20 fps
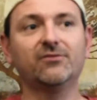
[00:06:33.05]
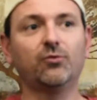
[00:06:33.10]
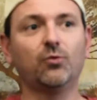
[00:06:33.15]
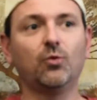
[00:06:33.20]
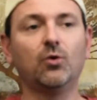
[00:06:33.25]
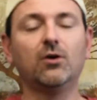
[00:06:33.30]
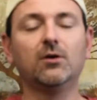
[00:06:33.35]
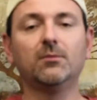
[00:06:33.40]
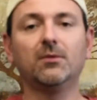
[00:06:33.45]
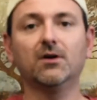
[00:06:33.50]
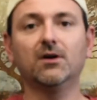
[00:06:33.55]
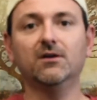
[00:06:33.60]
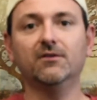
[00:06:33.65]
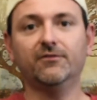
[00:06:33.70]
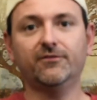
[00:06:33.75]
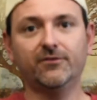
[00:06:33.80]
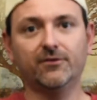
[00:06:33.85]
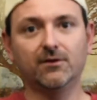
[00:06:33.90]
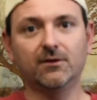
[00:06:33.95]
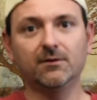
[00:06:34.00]
of
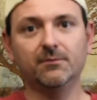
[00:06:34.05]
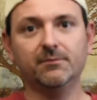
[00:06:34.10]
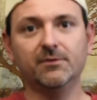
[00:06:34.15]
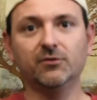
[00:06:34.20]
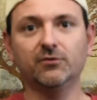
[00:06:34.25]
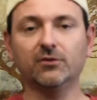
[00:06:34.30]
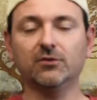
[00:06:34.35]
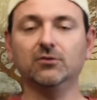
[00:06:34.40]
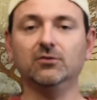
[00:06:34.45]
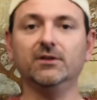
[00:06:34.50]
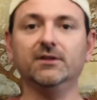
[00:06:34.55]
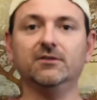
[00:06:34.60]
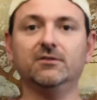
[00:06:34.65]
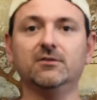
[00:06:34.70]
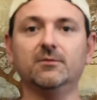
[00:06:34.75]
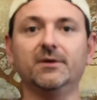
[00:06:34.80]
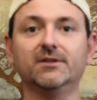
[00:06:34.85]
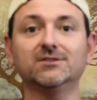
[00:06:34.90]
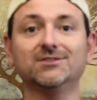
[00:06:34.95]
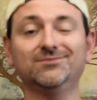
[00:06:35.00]
Walmart for musical
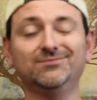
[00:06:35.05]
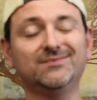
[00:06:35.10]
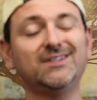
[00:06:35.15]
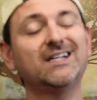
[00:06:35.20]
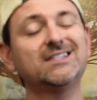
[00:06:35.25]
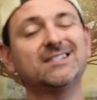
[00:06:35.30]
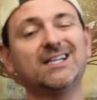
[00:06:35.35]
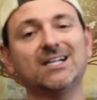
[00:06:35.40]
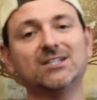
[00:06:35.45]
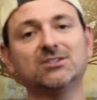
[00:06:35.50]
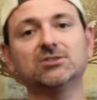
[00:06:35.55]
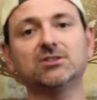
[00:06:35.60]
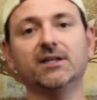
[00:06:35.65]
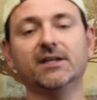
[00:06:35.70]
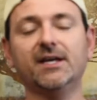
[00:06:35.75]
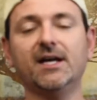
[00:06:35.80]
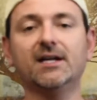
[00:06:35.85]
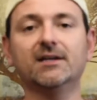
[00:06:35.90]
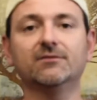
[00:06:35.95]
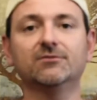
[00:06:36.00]
instruments. That's actually
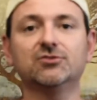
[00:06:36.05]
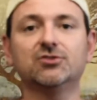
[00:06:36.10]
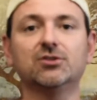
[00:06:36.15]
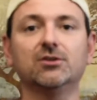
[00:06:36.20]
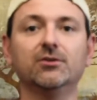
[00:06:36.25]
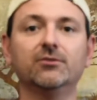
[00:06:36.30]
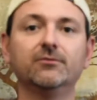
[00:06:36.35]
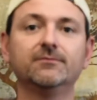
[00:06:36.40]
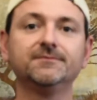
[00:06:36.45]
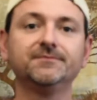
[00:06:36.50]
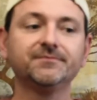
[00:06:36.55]
kind of true.